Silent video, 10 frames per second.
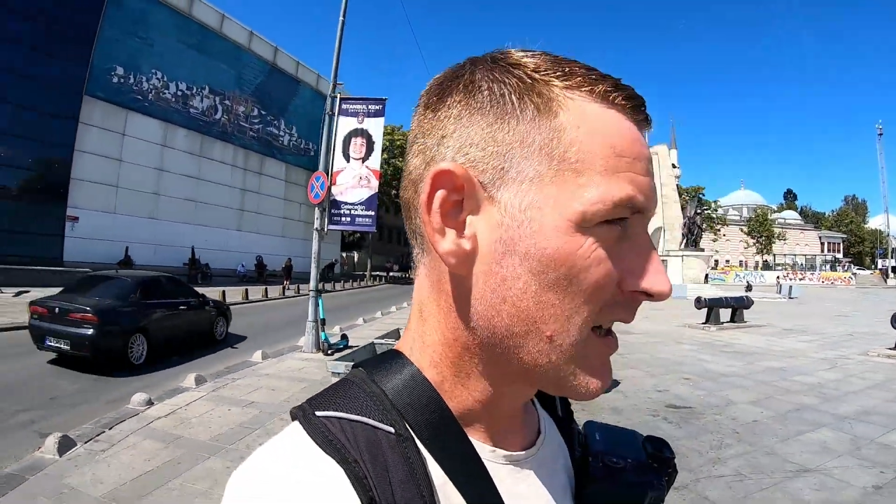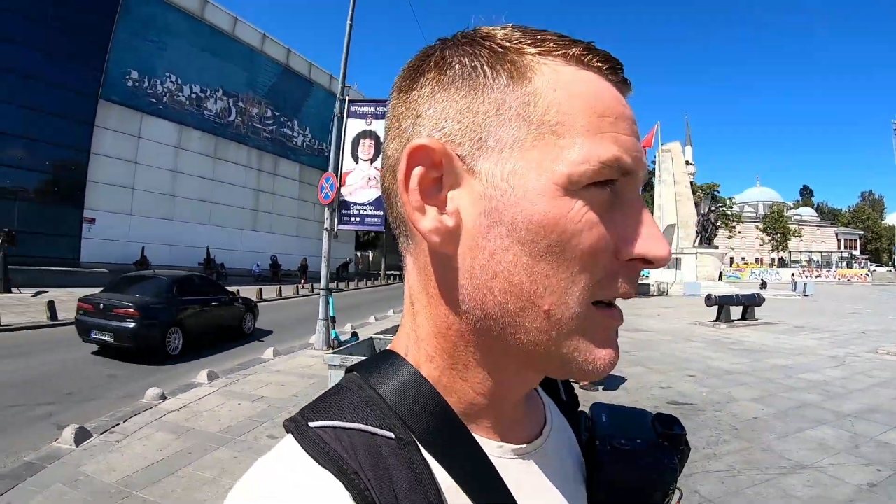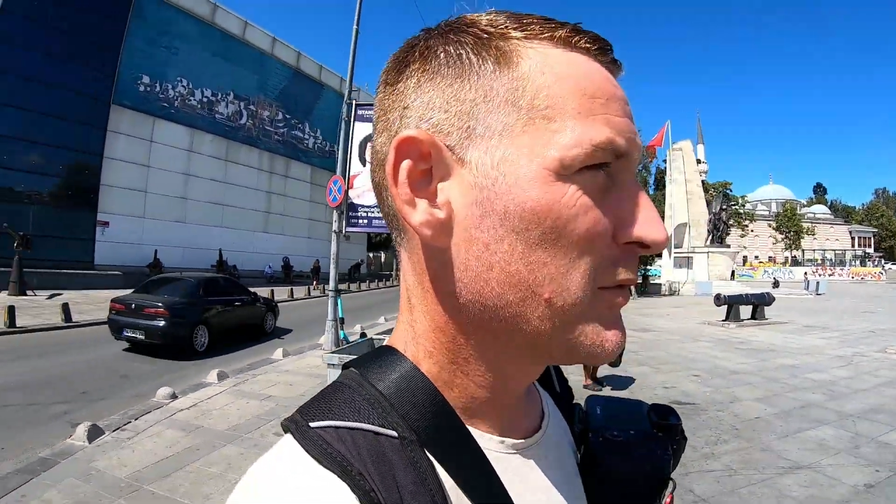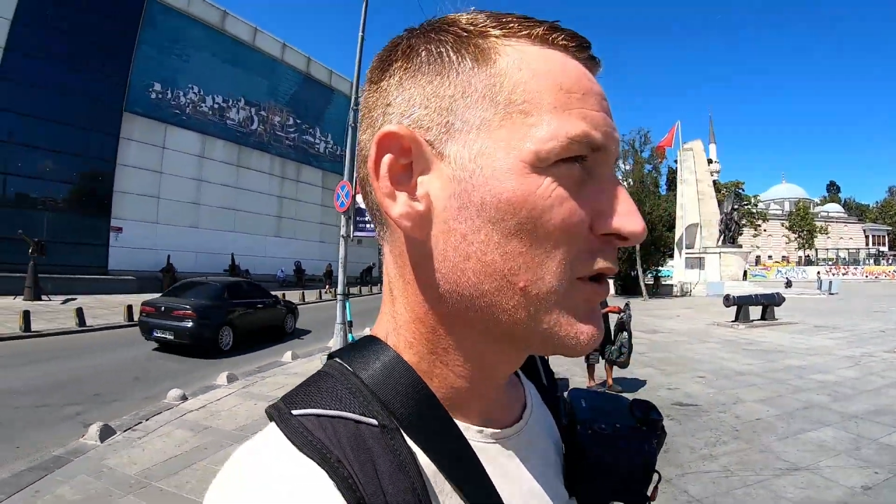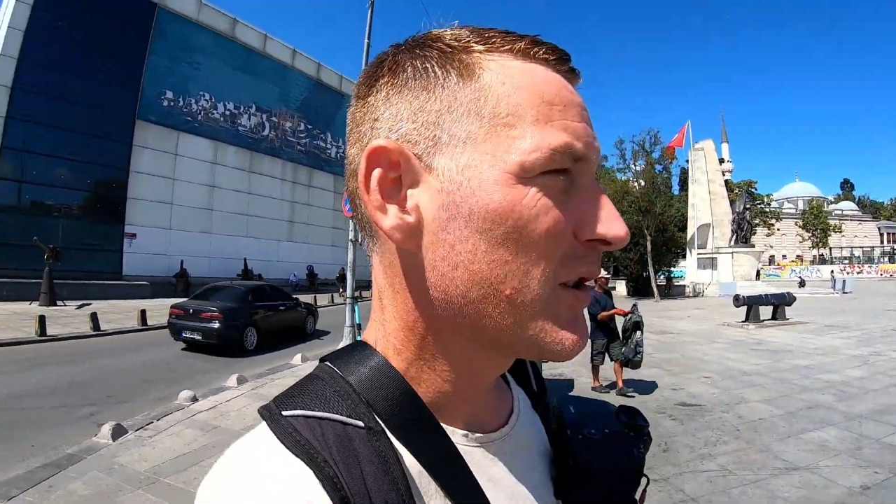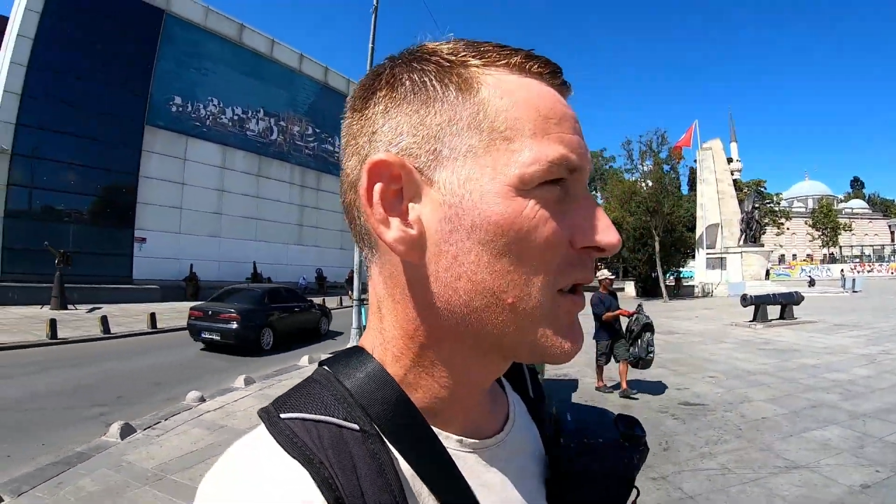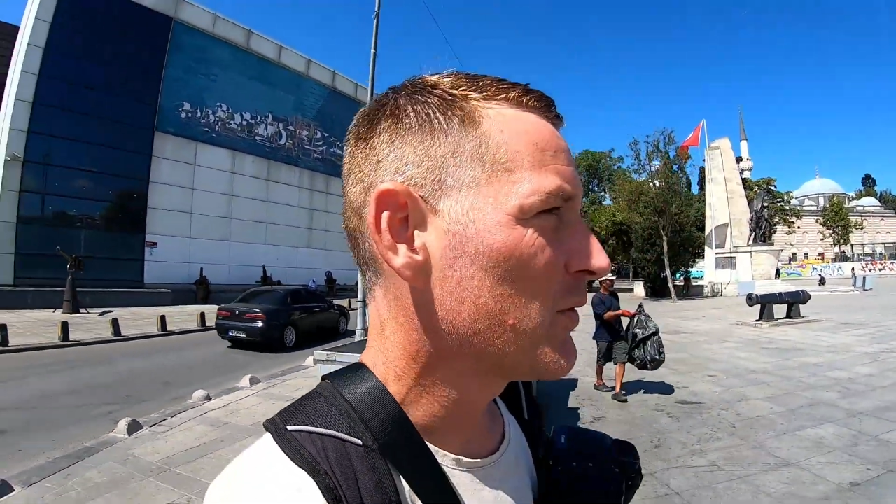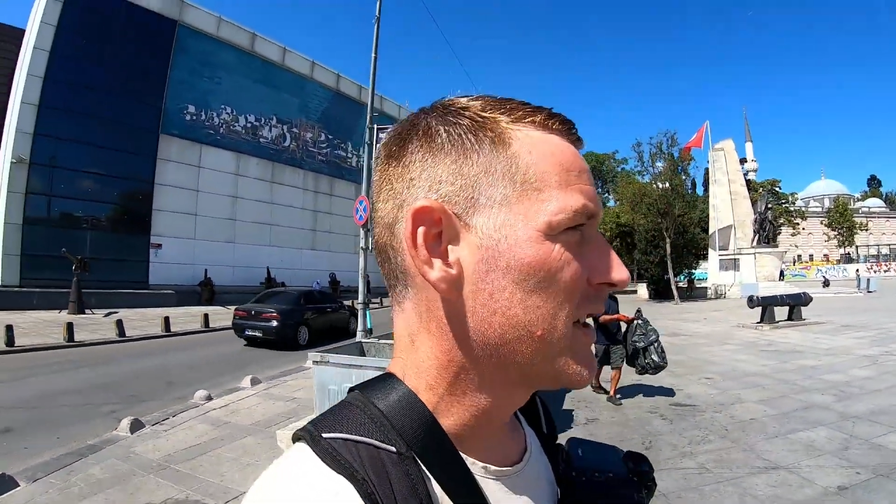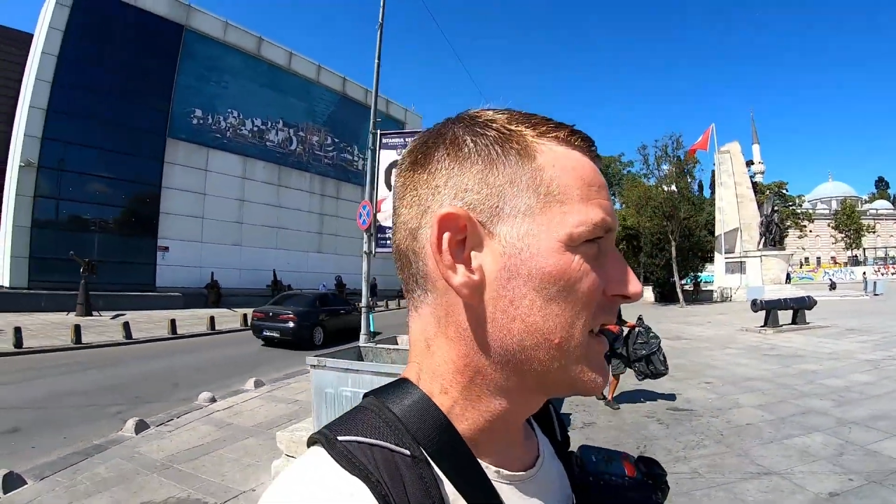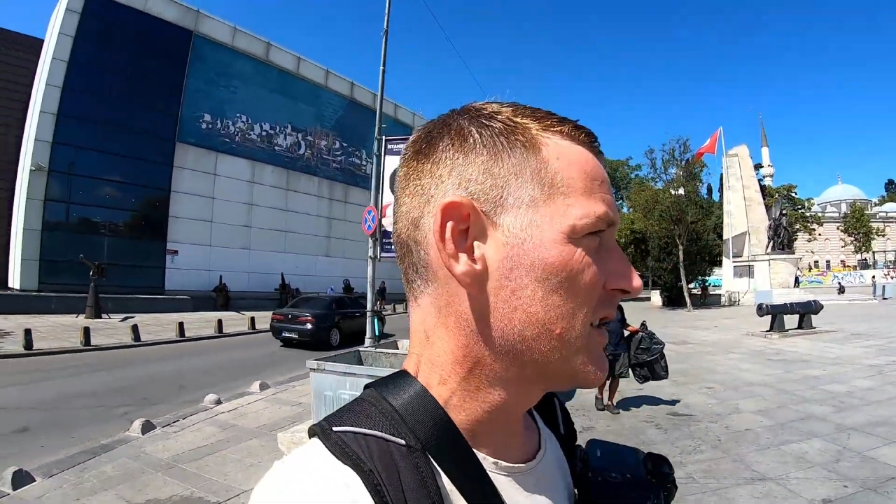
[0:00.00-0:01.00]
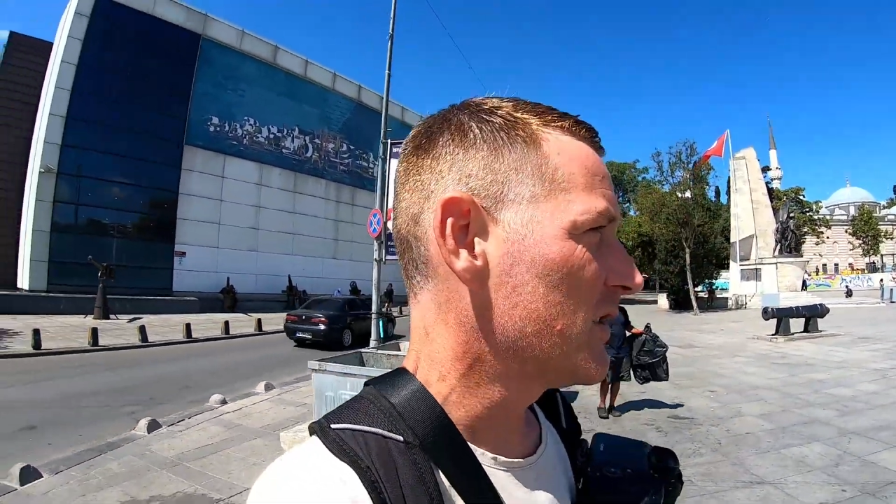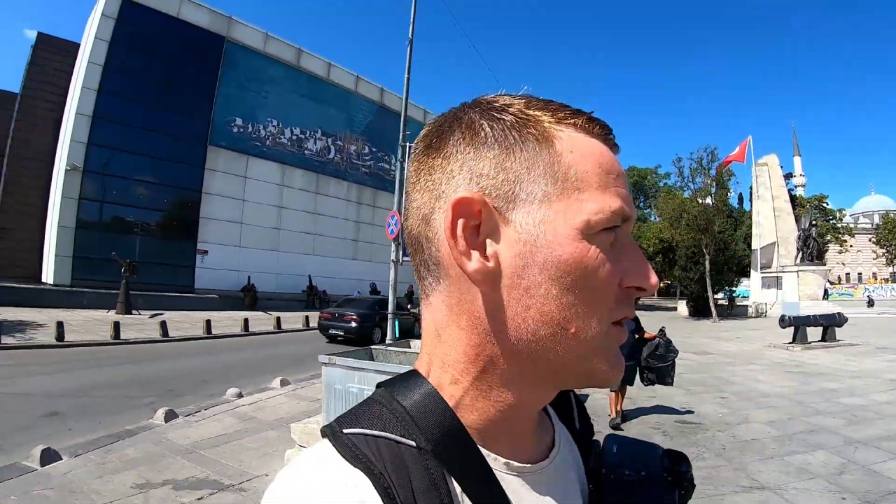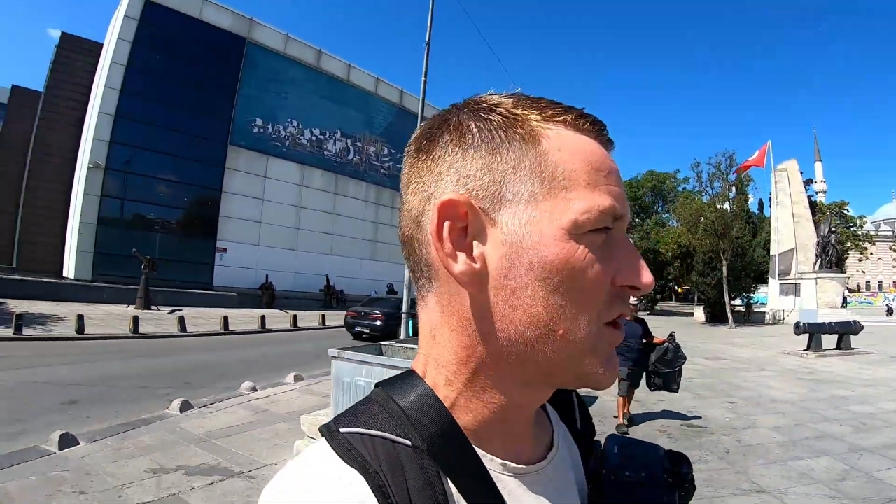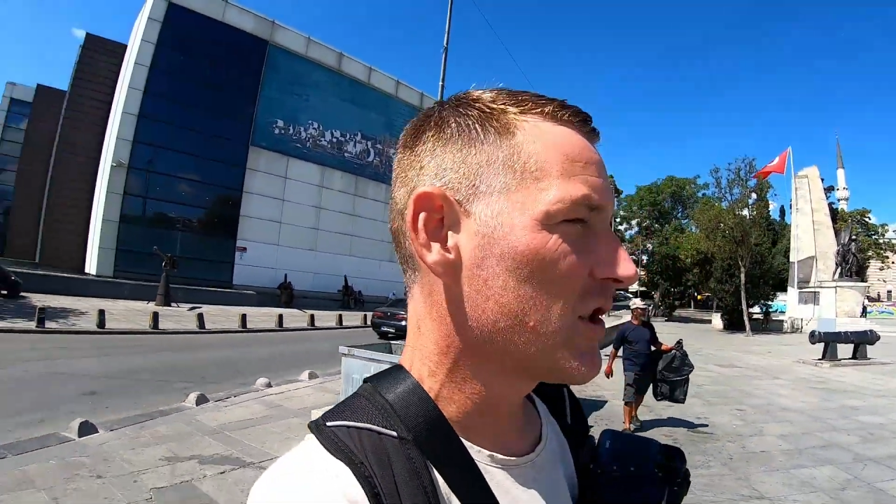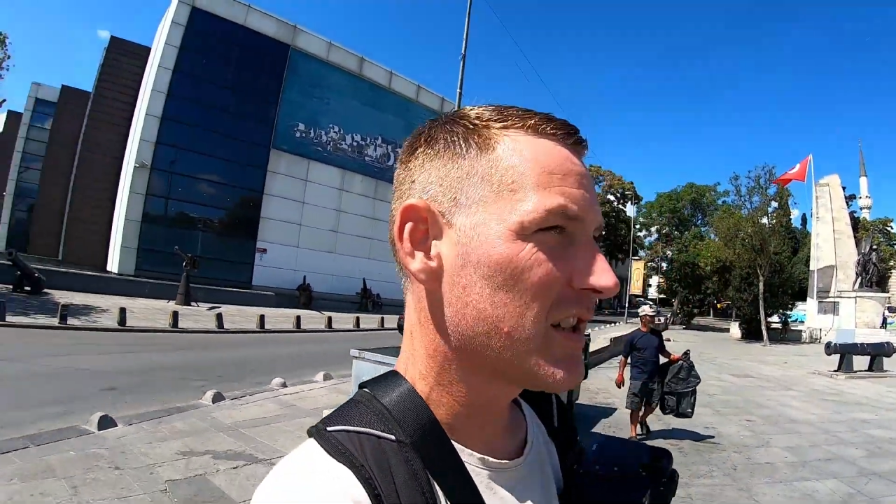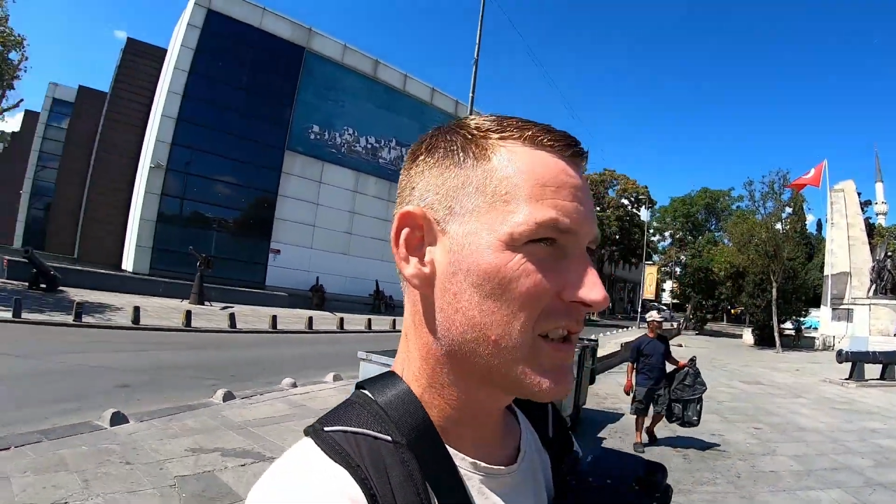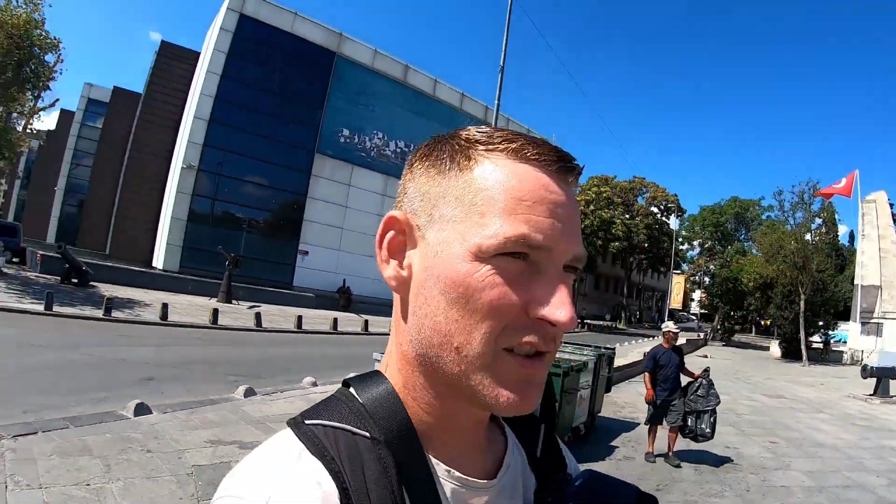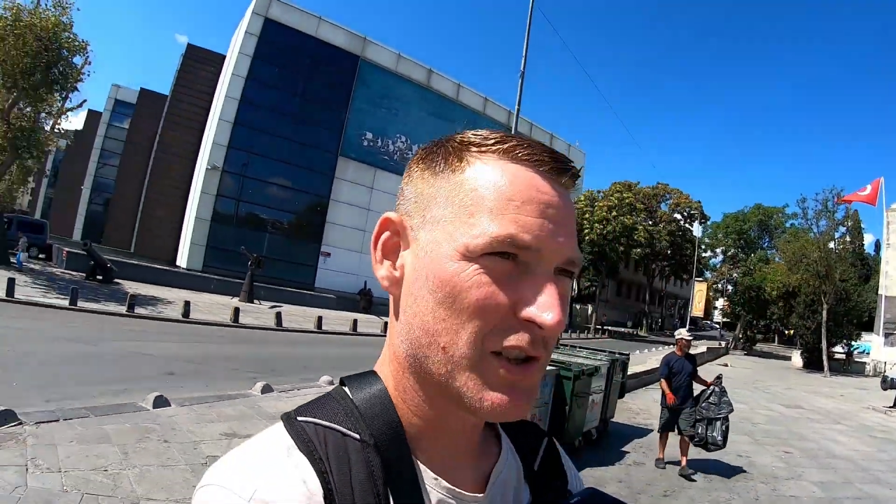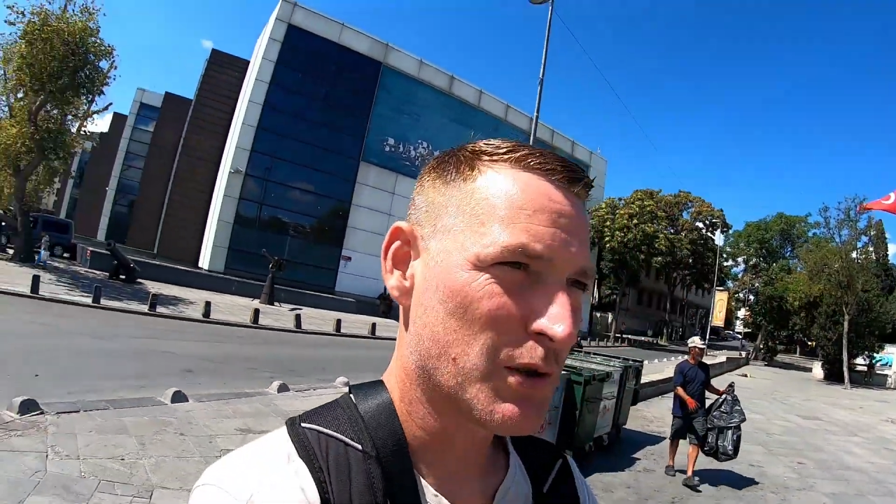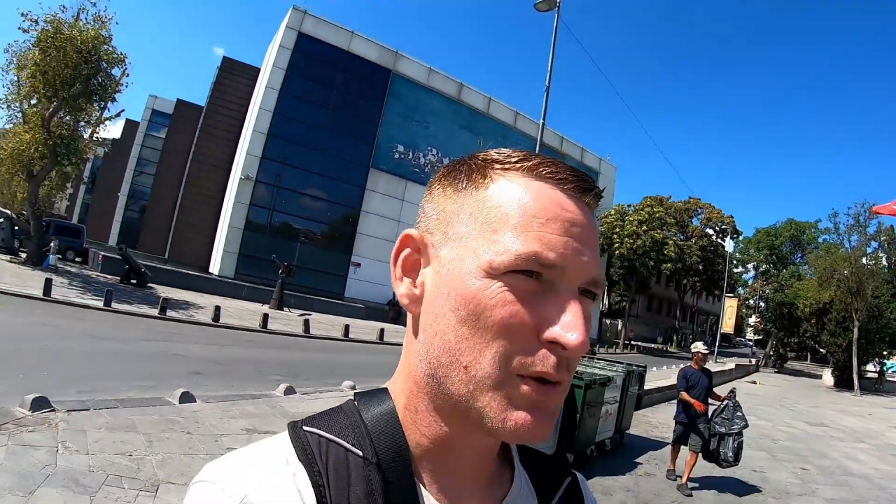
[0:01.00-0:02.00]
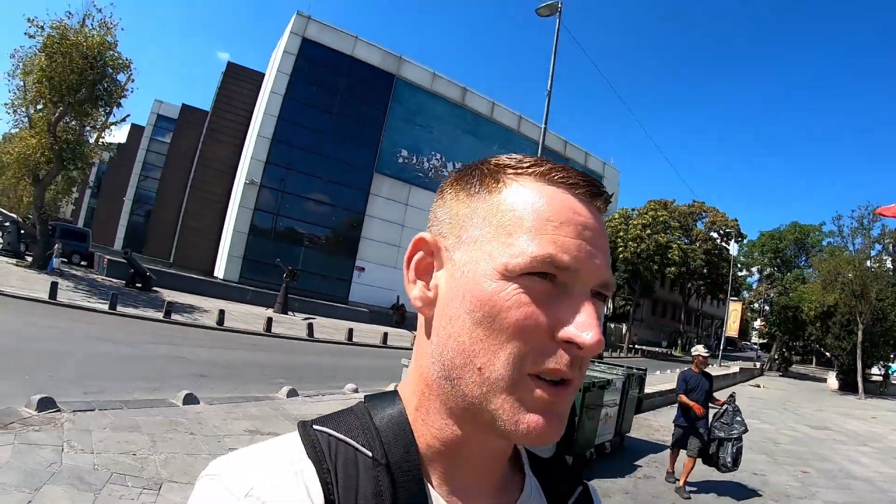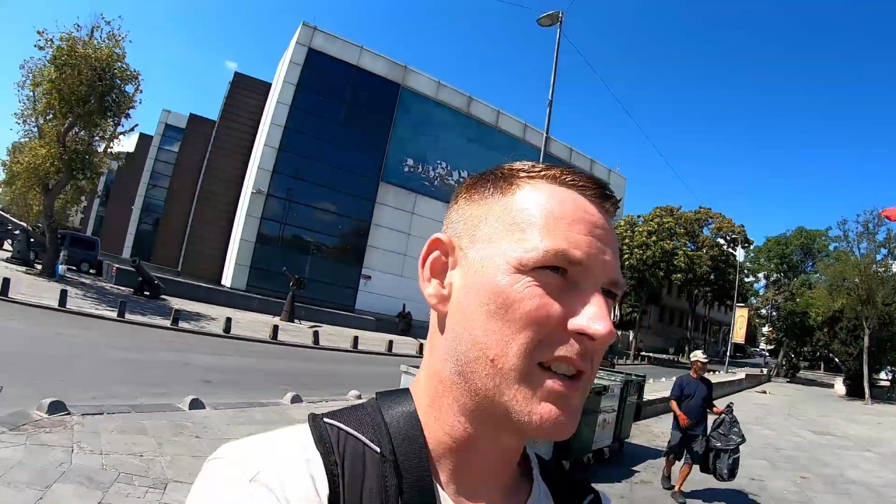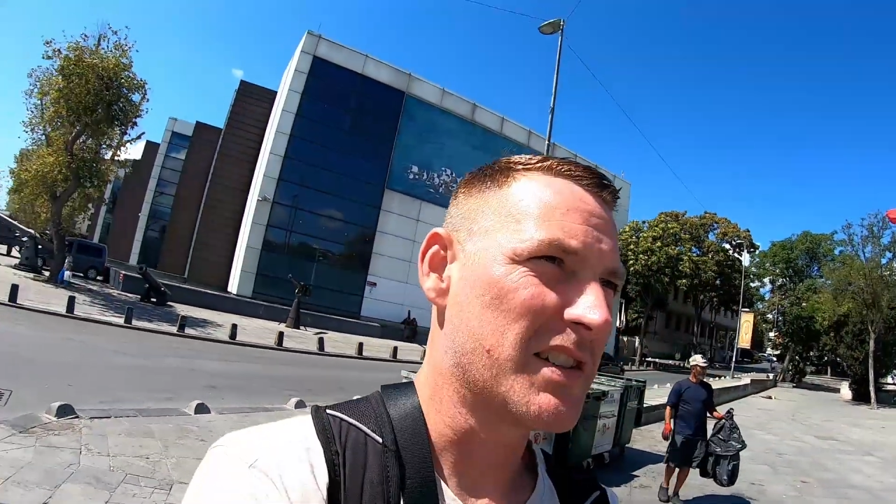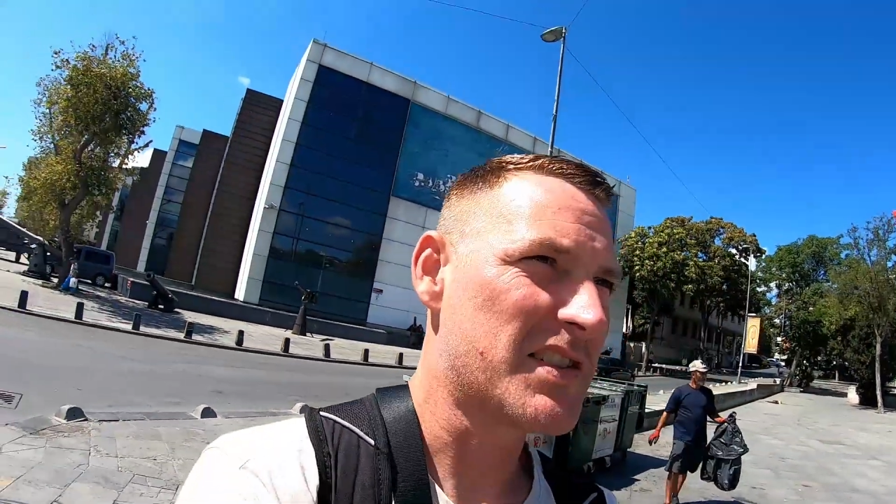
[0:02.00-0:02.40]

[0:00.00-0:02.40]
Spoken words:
I'm doing what you shouldn't do and